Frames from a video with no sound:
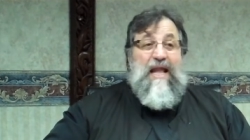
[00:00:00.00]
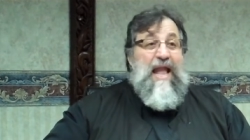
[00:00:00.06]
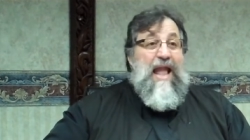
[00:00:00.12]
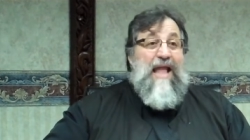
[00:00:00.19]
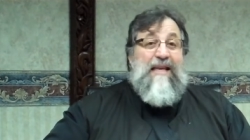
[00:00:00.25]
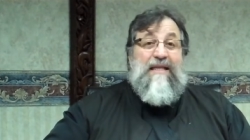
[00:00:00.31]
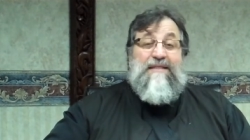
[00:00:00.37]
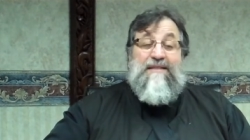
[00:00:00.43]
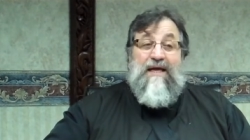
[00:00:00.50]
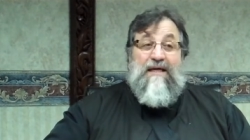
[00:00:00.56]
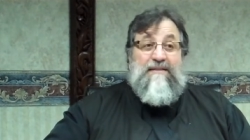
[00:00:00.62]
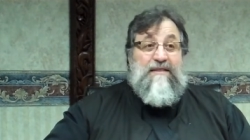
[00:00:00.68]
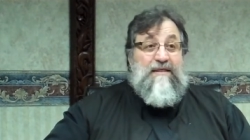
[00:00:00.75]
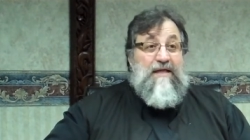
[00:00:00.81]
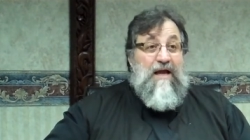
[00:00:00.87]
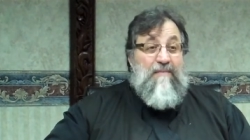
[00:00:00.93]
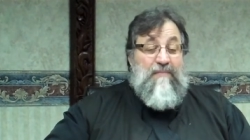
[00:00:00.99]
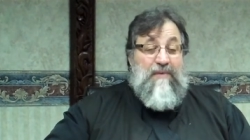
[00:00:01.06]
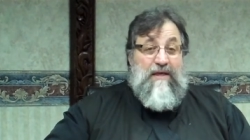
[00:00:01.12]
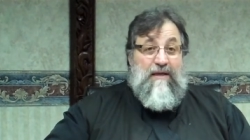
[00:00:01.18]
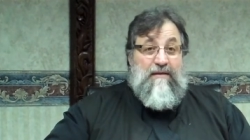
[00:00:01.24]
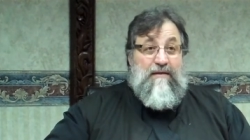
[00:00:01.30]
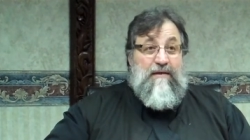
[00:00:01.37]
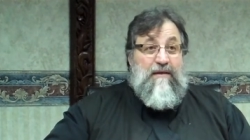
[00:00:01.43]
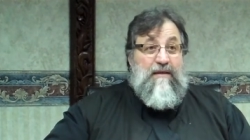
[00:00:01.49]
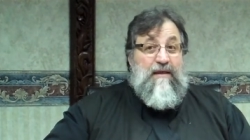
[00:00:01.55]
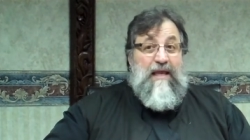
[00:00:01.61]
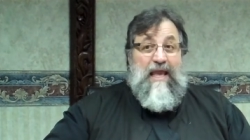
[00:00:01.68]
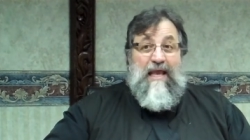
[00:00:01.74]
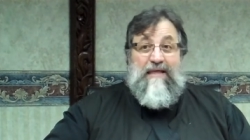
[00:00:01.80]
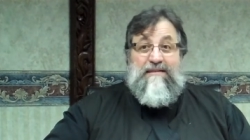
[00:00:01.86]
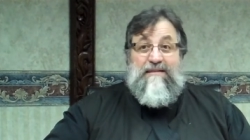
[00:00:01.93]
And he doesn't come in
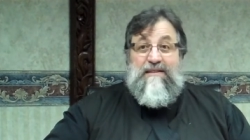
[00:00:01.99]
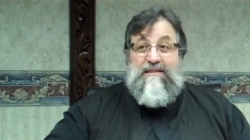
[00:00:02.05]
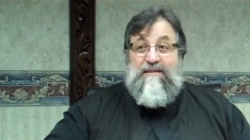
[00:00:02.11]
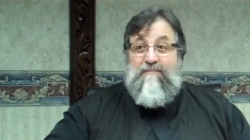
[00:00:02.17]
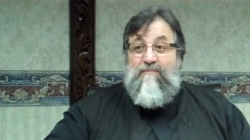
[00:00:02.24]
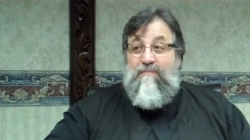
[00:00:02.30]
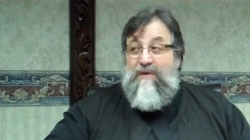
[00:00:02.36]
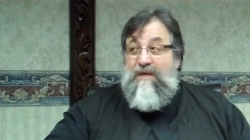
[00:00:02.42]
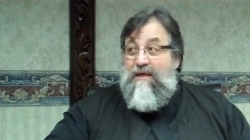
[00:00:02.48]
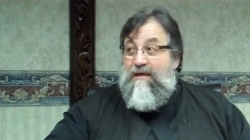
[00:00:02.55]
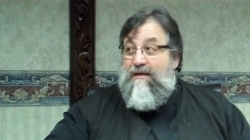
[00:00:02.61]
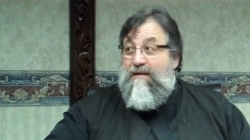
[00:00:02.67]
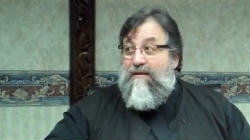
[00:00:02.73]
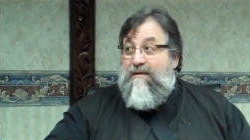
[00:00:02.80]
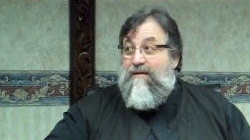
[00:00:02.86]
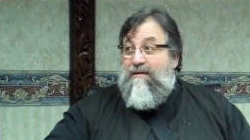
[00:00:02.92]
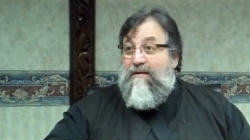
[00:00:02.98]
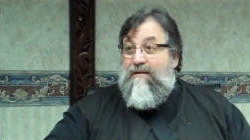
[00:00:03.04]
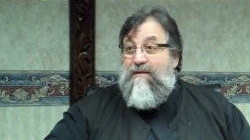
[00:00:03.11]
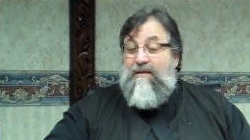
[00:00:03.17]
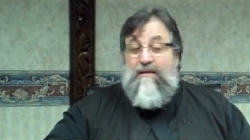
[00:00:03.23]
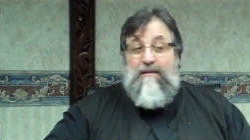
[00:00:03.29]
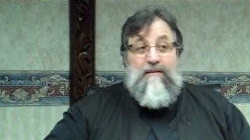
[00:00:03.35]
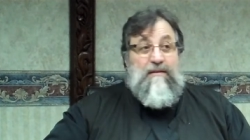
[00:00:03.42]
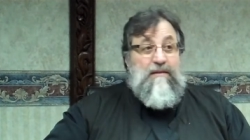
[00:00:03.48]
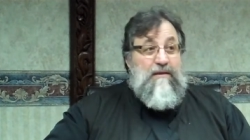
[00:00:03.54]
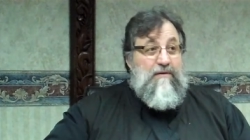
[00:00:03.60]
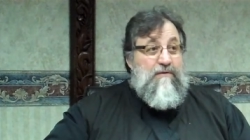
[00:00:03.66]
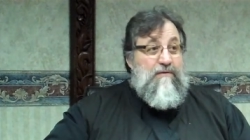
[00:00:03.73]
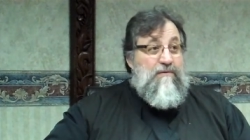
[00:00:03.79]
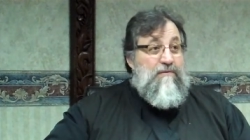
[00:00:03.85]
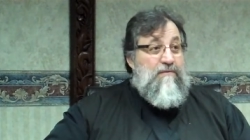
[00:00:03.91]
as this meek
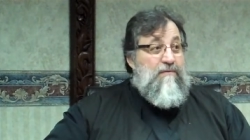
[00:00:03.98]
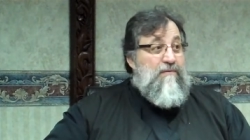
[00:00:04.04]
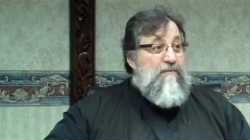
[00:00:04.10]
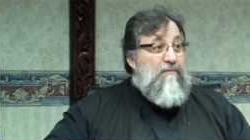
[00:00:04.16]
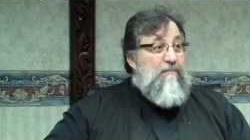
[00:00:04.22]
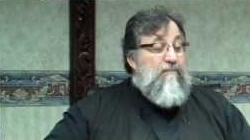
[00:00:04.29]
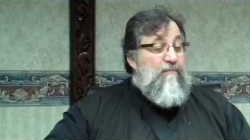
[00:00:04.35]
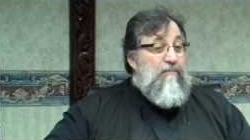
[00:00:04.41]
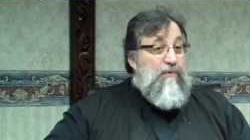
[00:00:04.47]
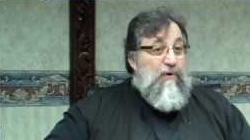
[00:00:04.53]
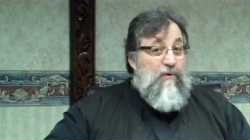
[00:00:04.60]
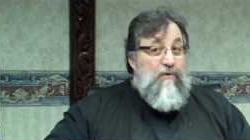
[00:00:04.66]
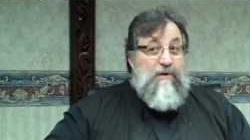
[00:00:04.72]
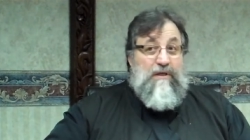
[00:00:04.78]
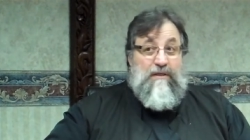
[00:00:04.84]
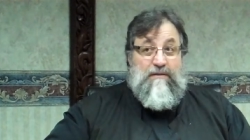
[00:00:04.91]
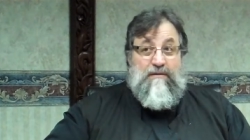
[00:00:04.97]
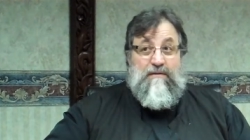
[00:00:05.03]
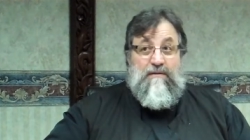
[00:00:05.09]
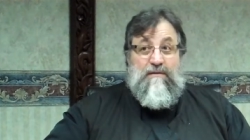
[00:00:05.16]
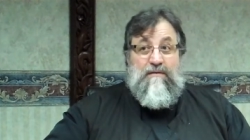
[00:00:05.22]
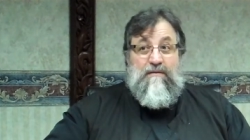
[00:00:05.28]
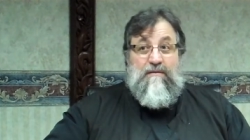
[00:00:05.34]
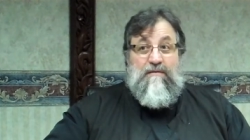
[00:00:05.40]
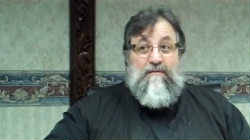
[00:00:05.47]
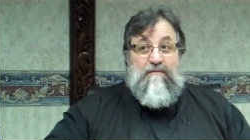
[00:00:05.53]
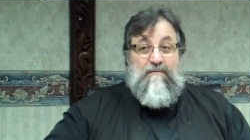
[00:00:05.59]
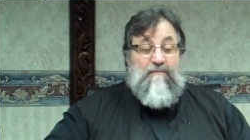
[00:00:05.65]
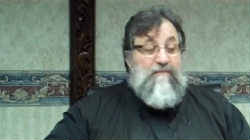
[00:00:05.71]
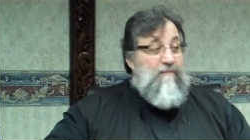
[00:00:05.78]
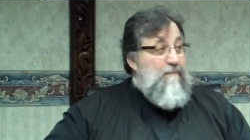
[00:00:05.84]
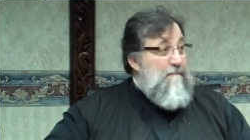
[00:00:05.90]
little broken
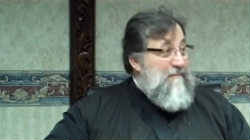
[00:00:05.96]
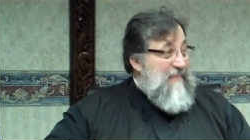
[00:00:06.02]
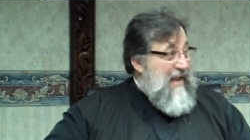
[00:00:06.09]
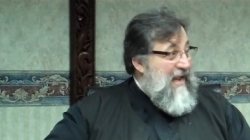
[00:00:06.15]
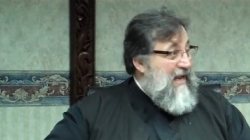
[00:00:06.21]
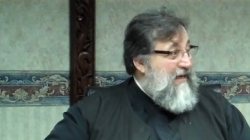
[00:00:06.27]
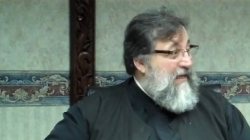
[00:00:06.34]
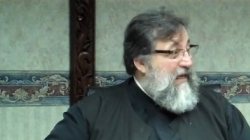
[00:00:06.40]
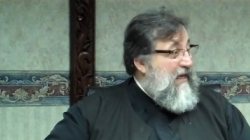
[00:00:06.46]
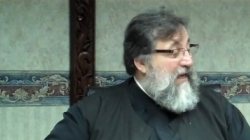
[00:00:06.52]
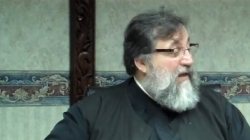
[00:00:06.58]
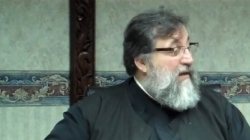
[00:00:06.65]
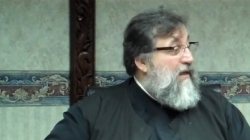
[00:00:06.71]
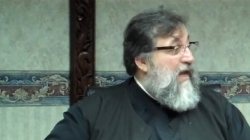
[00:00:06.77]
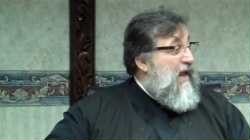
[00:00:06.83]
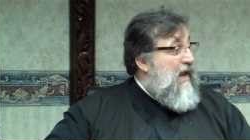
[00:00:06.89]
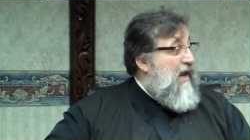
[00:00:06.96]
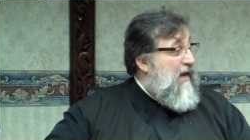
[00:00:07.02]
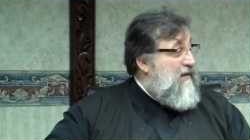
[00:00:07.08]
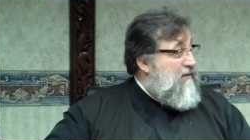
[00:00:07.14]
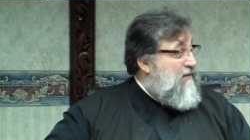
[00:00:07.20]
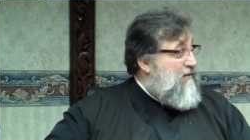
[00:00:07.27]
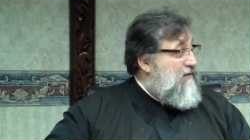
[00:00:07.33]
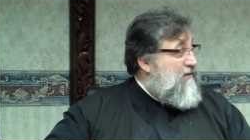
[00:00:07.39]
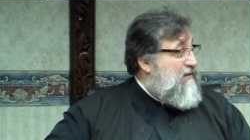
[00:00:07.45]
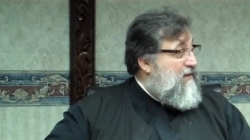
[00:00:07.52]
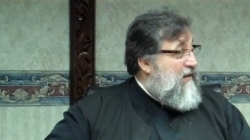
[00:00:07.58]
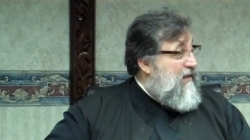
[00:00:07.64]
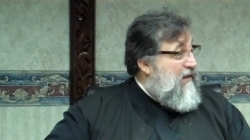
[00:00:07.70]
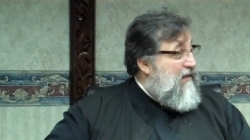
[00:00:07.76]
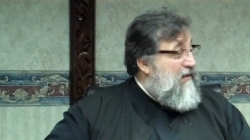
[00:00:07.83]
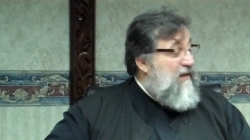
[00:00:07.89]
man. He enters
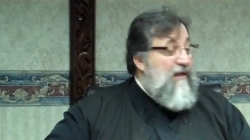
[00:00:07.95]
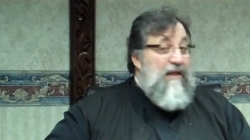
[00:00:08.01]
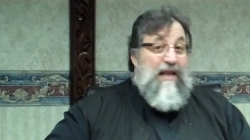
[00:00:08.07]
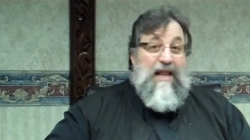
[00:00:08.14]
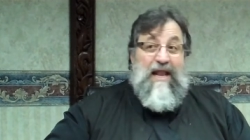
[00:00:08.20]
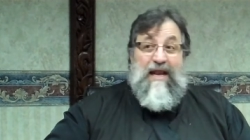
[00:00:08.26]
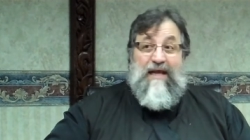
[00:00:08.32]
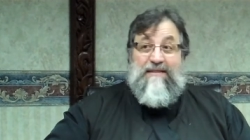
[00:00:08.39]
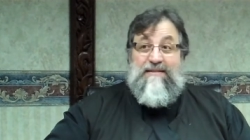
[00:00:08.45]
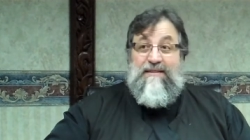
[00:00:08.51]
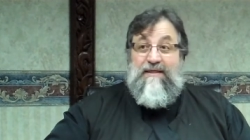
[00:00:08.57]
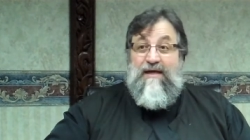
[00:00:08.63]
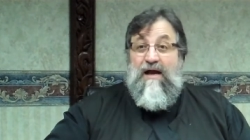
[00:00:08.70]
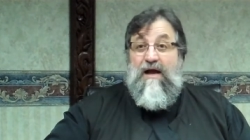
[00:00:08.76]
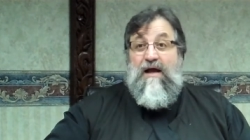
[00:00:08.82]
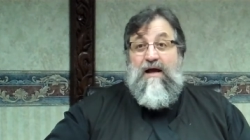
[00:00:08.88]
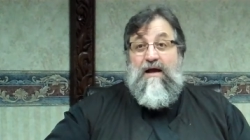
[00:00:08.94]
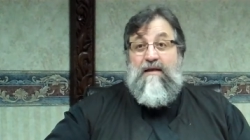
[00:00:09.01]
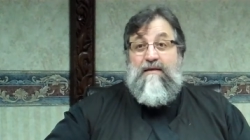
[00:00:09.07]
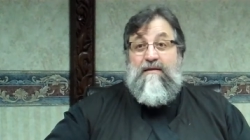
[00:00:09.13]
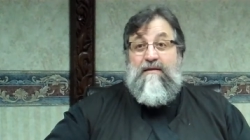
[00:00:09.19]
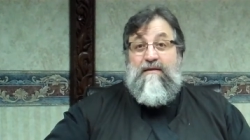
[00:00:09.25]
in as God